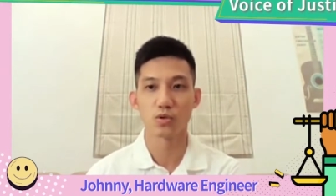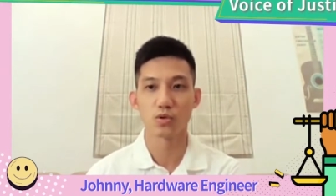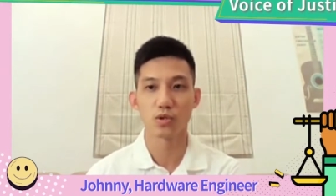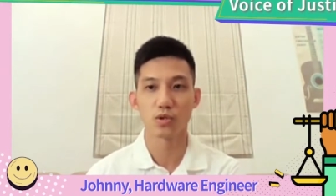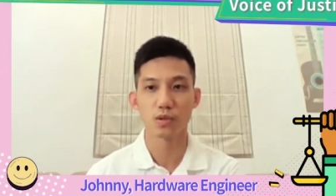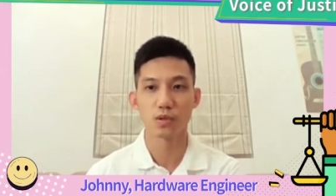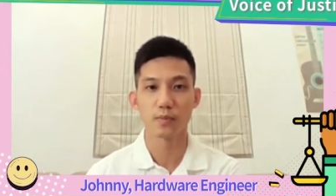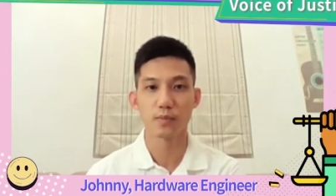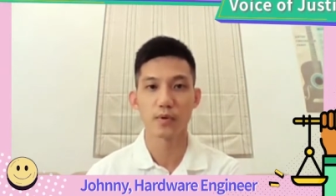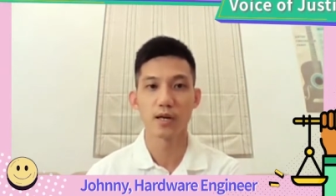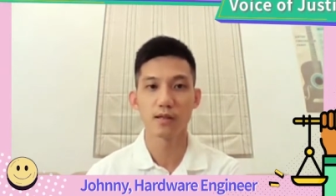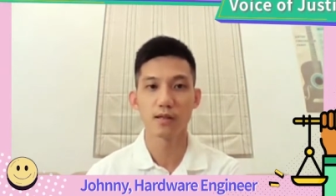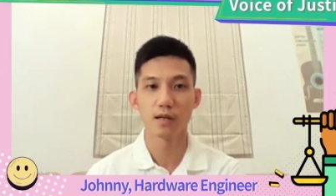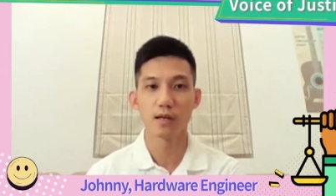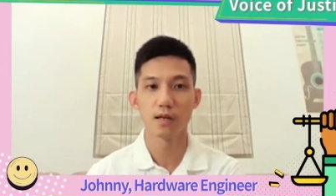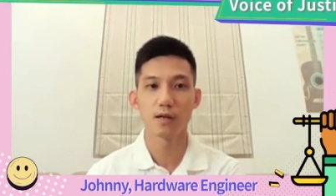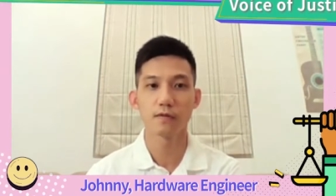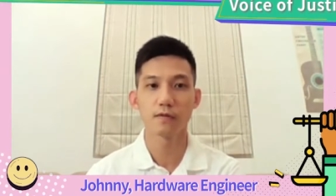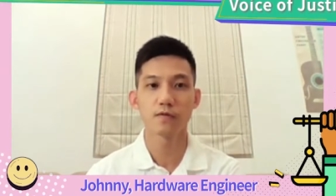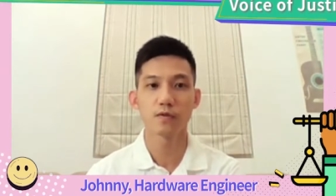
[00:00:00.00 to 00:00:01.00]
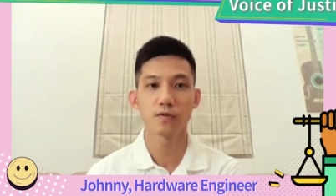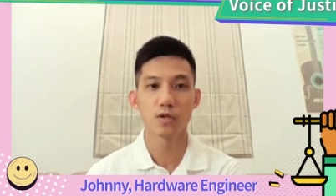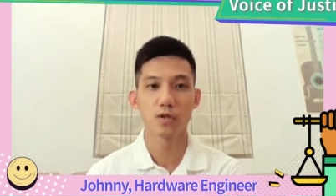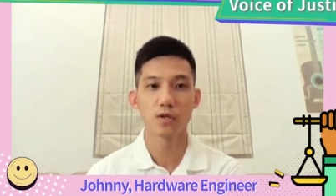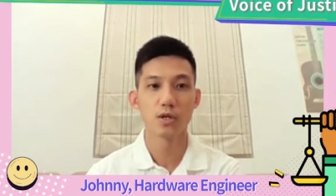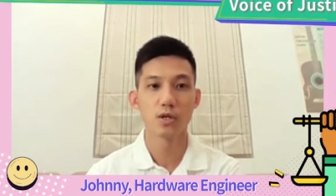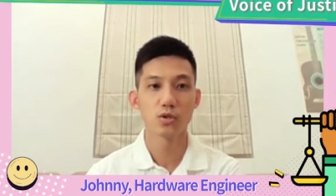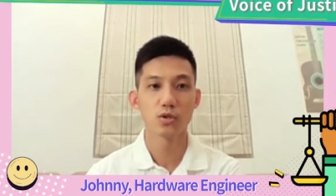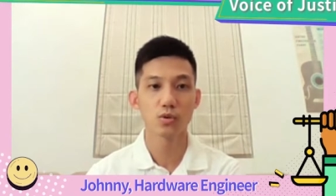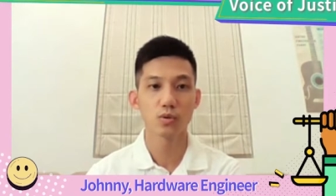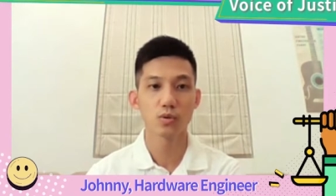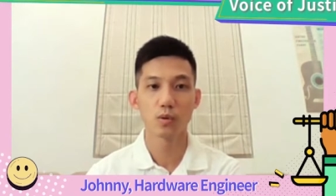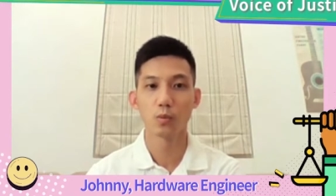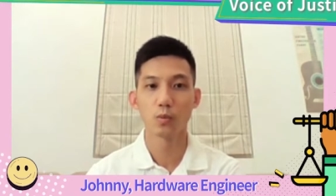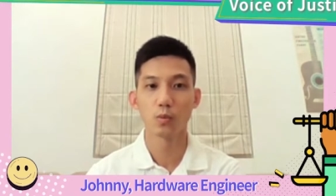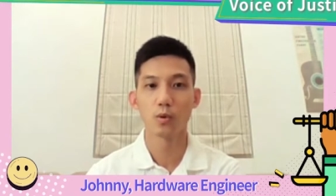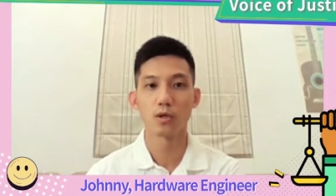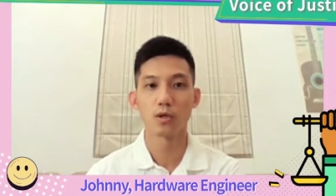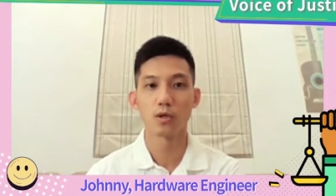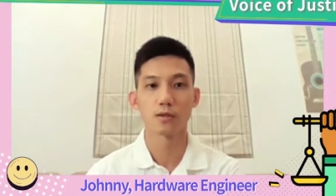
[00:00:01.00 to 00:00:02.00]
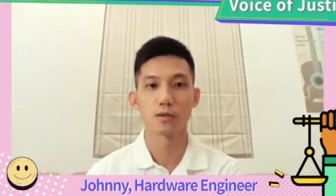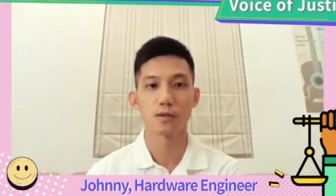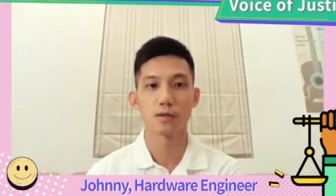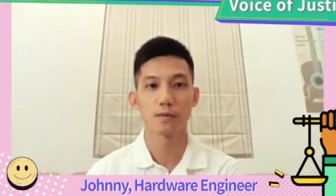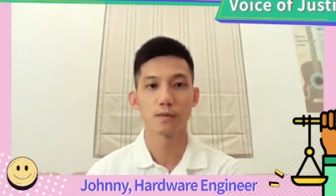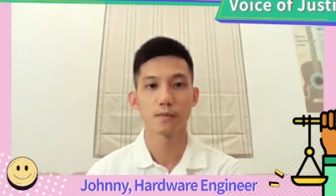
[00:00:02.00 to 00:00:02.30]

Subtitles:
spread love to the world,